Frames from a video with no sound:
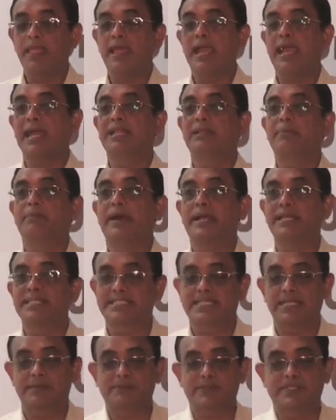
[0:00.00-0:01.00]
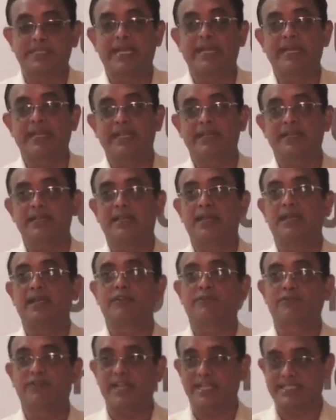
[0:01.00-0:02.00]
and the biceps tendon
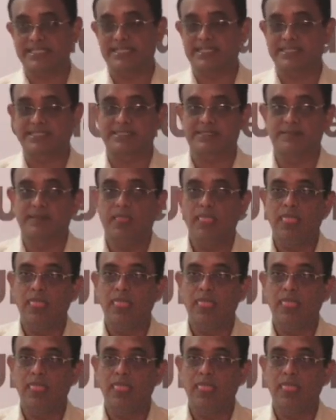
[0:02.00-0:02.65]
reflexes.